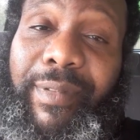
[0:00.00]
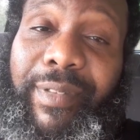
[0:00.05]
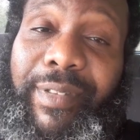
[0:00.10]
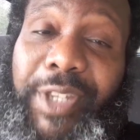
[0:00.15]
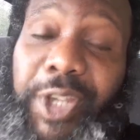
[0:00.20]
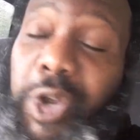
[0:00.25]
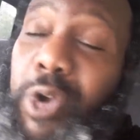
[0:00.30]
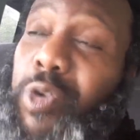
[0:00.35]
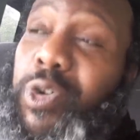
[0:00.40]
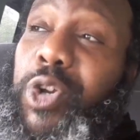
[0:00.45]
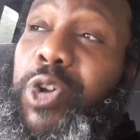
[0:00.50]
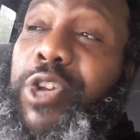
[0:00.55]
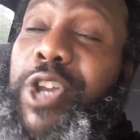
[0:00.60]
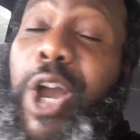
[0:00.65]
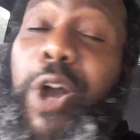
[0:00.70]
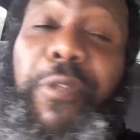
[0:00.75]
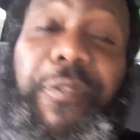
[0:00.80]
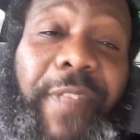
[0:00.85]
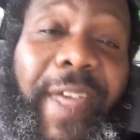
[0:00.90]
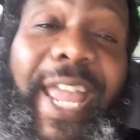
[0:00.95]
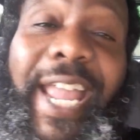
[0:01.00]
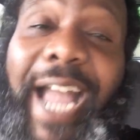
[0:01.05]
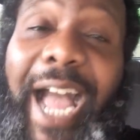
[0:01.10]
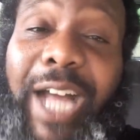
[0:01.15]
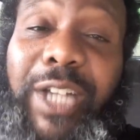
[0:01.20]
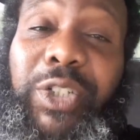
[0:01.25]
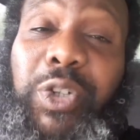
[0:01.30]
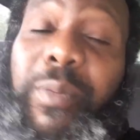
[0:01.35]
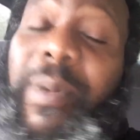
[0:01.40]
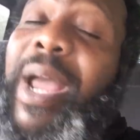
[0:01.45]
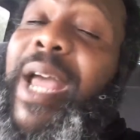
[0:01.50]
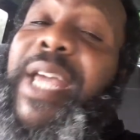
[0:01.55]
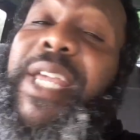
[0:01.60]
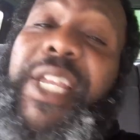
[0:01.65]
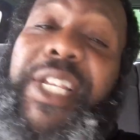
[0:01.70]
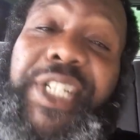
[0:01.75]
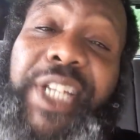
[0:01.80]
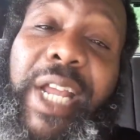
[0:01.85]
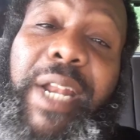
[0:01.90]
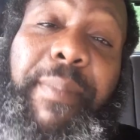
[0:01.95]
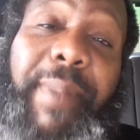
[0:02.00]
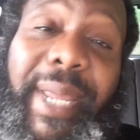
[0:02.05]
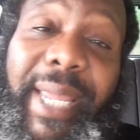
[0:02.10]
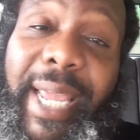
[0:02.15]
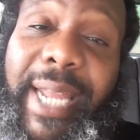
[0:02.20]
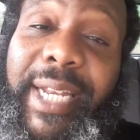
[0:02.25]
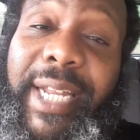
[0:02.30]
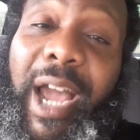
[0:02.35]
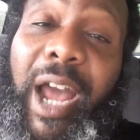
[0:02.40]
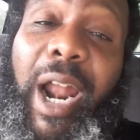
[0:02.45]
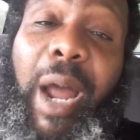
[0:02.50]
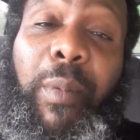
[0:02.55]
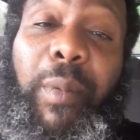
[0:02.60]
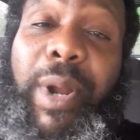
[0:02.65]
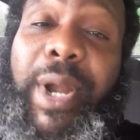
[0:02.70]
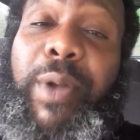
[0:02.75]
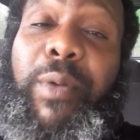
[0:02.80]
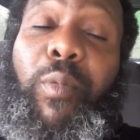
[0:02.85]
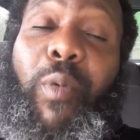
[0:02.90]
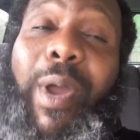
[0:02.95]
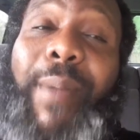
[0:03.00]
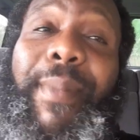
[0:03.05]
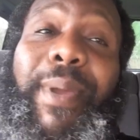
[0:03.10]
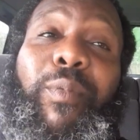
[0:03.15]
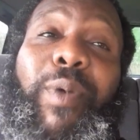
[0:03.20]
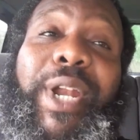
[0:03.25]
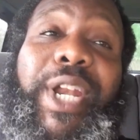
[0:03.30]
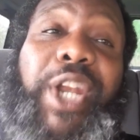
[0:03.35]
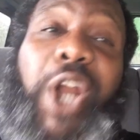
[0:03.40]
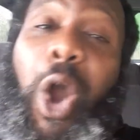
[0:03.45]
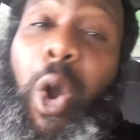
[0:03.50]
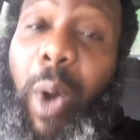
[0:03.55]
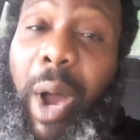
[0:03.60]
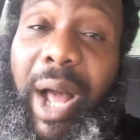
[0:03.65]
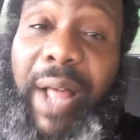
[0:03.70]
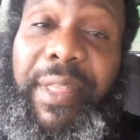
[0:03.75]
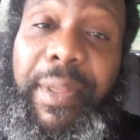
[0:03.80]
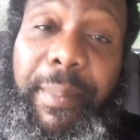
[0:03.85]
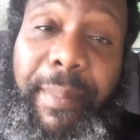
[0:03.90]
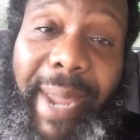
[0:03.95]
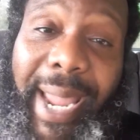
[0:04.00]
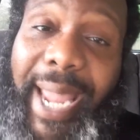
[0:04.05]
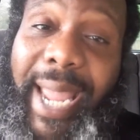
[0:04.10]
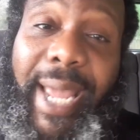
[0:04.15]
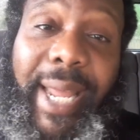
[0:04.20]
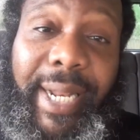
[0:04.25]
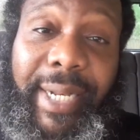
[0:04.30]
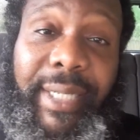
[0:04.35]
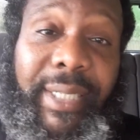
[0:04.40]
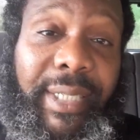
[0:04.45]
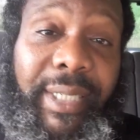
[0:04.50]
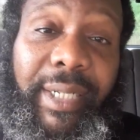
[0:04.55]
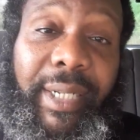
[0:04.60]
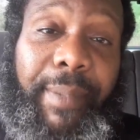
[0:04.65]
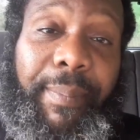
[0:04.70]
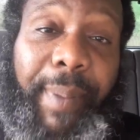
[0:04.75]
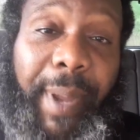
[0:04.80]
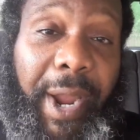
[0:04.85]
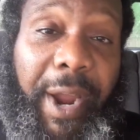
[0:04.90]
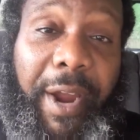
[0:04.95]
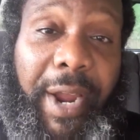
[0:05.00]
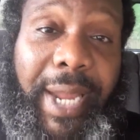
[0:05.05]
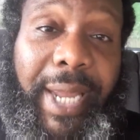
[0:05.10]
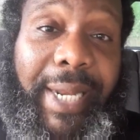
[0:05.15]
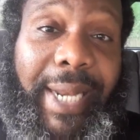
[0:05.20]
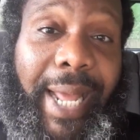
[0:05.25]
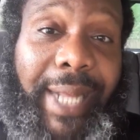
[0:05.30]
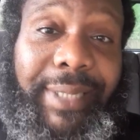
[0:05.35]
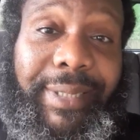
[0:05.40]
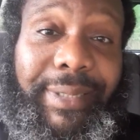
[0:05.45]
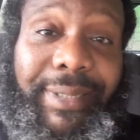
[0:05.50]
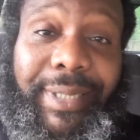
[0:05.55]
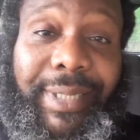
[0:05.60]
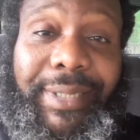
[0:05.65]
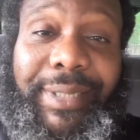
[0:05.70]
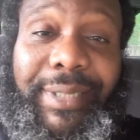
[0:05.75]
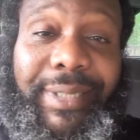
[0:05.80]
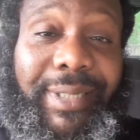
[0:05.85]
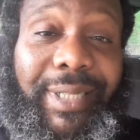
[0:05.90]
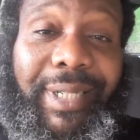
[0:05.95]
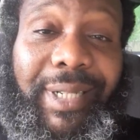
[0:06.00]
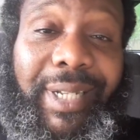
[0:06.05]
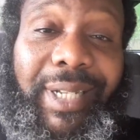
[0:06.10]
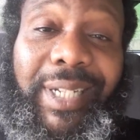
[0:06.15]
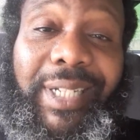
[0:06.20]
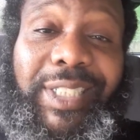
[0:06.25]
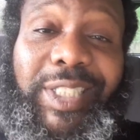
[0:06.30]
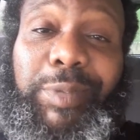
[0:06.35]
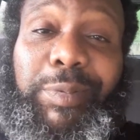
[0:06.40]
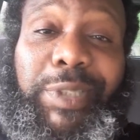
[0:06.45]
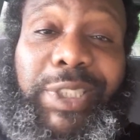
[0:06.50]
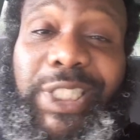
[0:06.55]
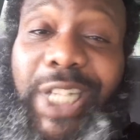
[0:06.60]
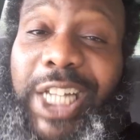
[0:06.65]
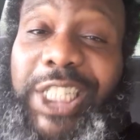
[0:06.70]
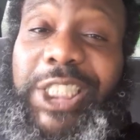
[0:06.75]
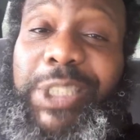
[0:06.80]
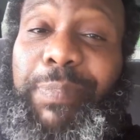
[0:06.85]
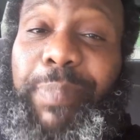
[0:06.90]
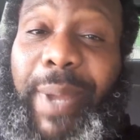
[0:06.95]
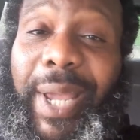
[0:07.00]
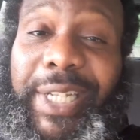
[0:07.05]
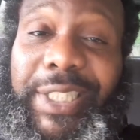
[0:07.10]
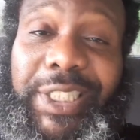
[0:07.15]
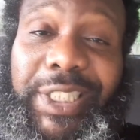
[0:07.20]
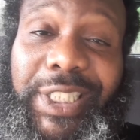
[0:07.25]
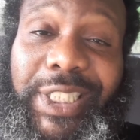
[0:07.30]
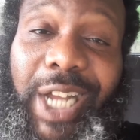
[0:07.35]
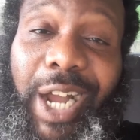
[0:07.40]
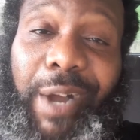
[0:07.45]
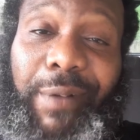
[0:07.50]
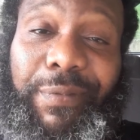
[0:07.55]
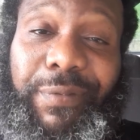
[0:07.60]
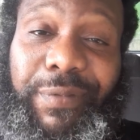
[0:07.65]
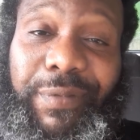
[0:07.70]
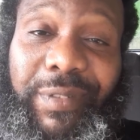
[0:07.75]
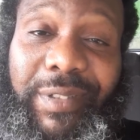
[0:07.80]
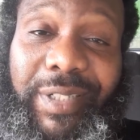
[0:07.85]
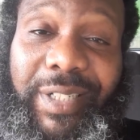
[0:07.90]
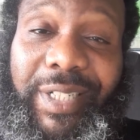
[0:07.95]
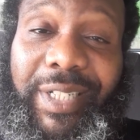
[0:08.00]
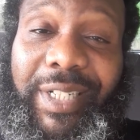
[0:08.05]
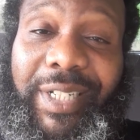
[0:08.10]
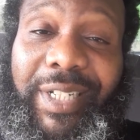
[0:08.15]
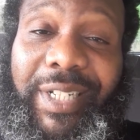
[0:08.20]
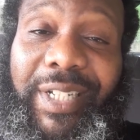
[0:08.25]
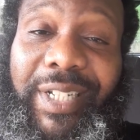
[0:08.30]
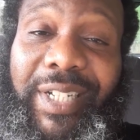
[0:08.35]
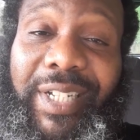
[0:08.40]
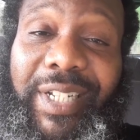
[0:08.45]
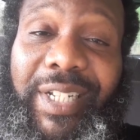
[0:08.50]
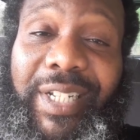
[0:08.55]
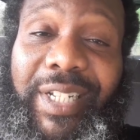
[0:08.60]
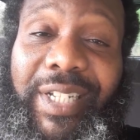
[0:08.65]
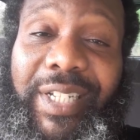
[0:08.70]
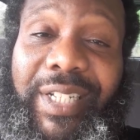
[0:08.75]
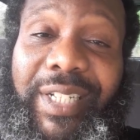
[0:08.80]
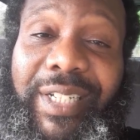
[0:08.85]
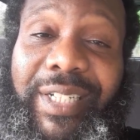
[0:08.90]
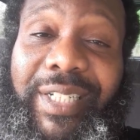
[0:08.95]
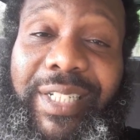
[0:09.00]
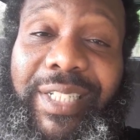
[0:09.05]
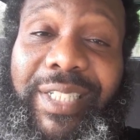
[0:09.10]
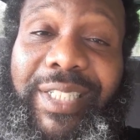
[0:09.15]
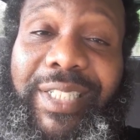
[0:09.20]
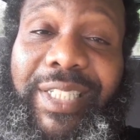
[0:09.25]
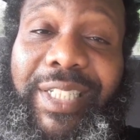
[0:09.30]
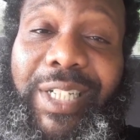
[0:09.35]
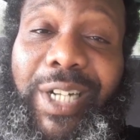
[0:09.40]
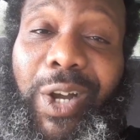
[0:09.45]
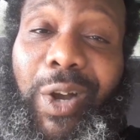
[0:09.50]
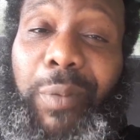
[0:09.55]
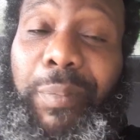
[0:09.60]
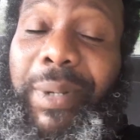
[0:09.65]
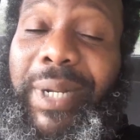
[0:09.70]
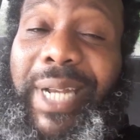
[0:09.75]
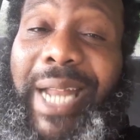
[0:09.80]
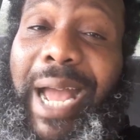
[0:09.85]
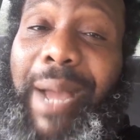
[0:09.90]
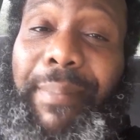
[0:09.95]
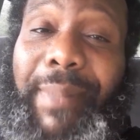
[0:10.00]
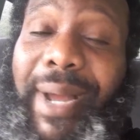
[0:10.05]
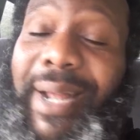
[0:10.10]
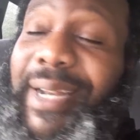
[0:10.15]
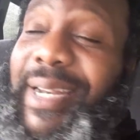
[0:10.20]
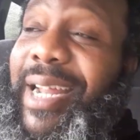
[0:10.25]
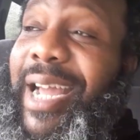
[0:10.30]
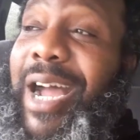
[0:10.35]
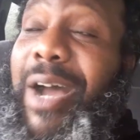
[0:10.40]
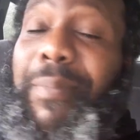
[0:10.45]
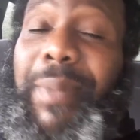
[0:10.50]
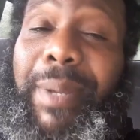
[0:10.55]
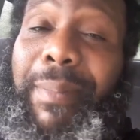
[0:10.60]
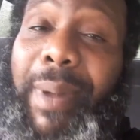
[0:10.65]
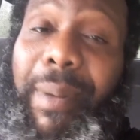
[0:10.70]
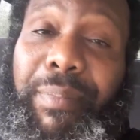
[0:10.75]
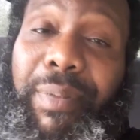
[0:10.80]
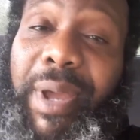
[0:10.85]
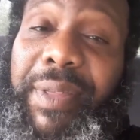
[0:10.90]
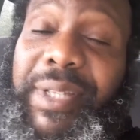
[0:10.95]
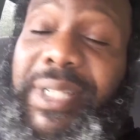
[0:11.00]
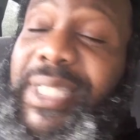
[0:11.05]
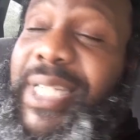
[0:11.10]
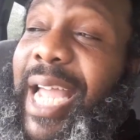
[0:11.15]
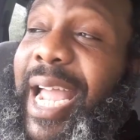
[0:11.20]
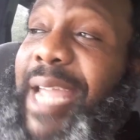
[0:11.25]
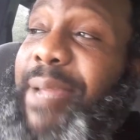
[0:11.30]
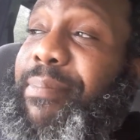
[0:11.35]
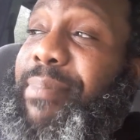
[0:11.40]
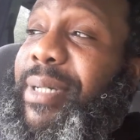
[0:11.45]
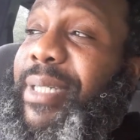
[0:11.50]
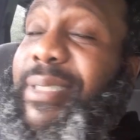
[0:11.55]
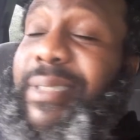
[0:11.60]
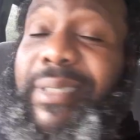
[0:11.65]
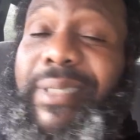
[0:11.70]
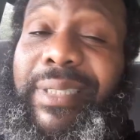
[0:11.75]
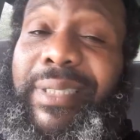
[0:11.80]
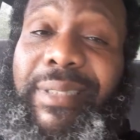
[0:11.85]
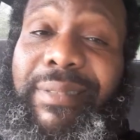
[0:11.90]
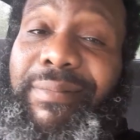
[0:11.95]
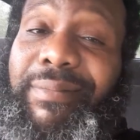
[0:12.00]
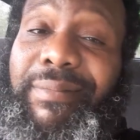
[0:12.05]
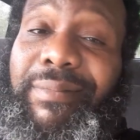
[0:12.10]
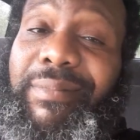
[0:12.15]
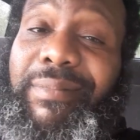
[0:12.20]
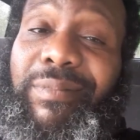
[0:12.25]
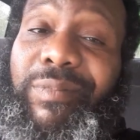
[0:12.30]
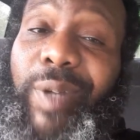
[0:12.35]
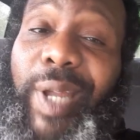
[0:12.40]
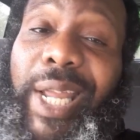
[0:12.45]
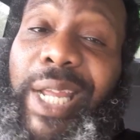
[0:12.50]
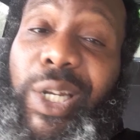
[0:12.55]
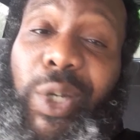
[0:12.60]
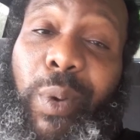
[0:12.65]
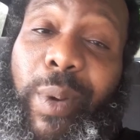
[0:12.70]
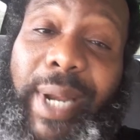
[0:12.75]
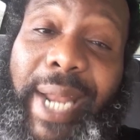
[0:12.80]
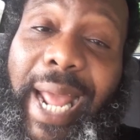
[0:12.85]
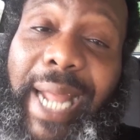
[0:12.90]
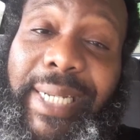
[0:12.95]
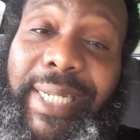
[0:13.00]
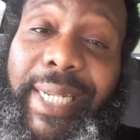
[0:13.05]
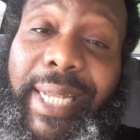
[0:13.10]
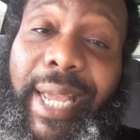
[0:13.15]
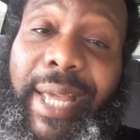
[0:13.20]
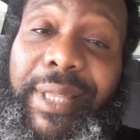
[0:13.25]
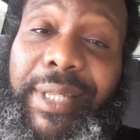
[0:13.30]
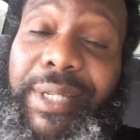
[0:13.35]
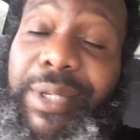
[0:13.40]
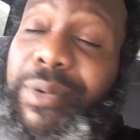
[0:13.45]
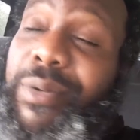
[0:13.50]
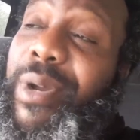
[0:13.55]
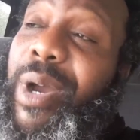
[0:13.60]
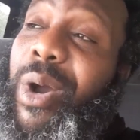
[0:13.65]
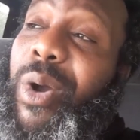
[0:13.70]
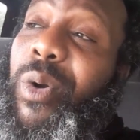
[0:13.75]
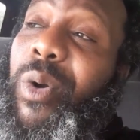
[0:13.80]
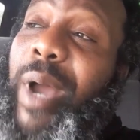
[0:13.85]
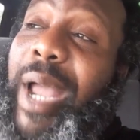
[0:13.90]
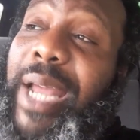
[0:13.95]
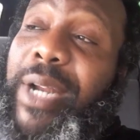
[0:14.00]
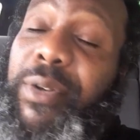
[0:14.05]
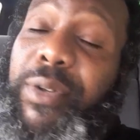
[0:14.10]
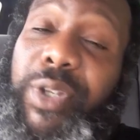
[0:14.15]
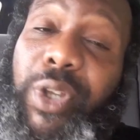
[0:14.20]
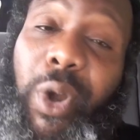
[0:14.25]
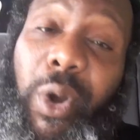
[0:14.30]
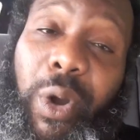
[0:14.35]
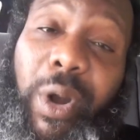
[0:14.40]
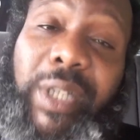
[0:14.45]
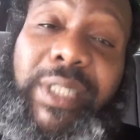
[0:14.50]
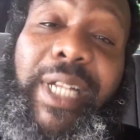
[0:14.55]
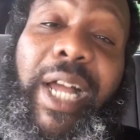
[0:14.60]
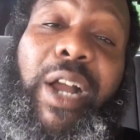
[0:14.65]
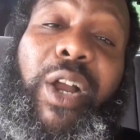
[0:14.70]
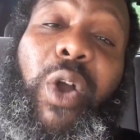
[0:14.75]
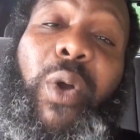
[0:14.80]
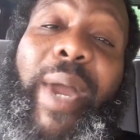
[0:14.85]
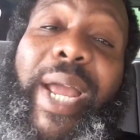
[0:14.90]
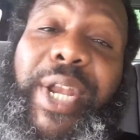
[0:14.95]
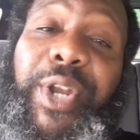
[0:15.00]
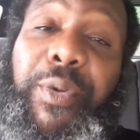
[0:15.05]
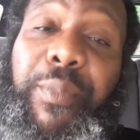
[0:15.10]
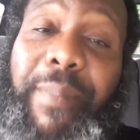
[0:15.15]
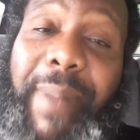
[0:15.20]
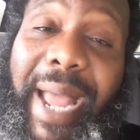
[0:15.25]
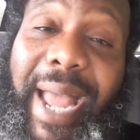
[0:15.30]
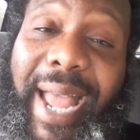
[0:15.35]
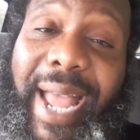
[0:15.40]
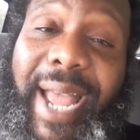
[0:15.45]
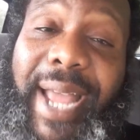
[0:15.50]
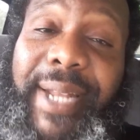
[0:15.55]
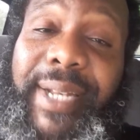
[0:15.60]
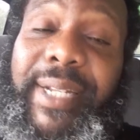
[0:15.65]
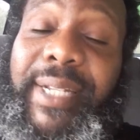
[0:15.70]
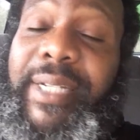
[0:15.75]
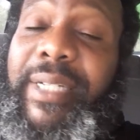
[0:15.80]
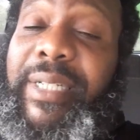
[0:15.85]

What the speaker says: You do your thing, I'll do. You shouldn't be getting caught up with women with no other man, period. That's just some suspect stuff. But me and my brother tight, but we ain't doing that together. You go handle yours, I'll go handle mine.